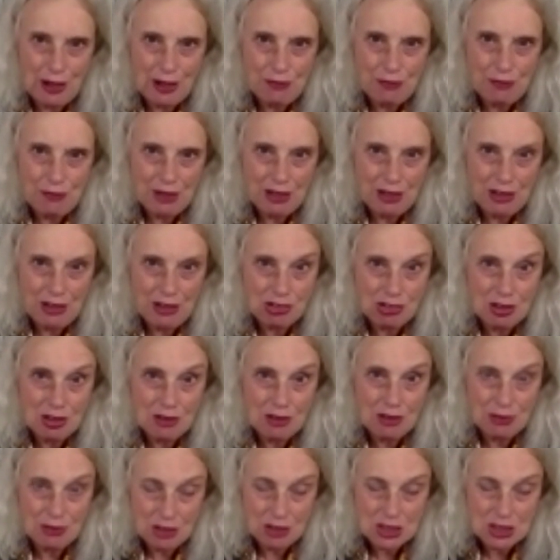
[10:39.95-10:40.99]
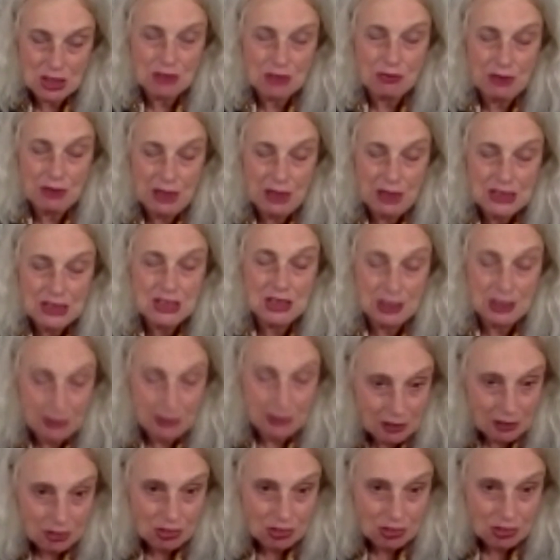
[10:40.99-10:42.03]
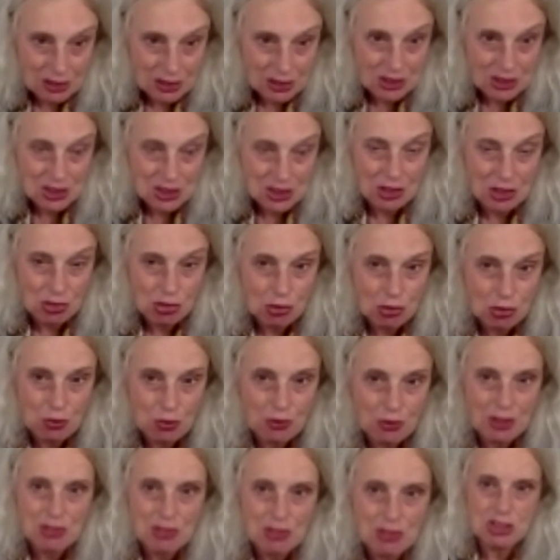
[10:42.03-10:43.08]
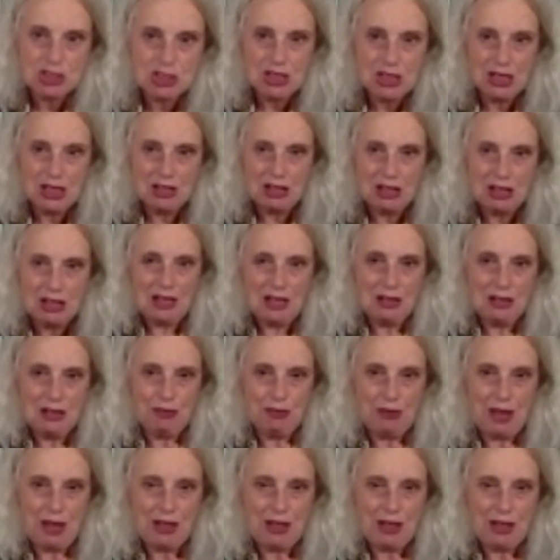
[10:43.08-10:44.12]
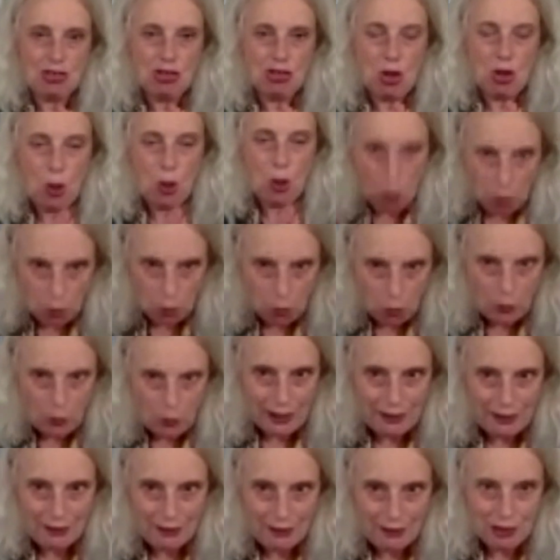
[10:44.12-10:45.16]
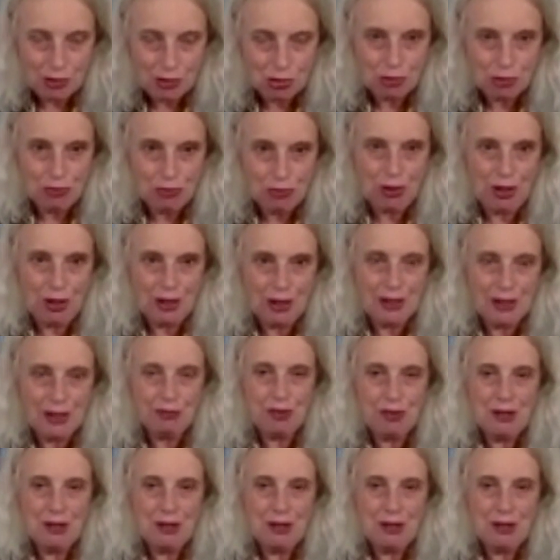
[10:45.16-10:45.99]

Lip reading: And if it is a really serious existential crisis, it affects all areas of life.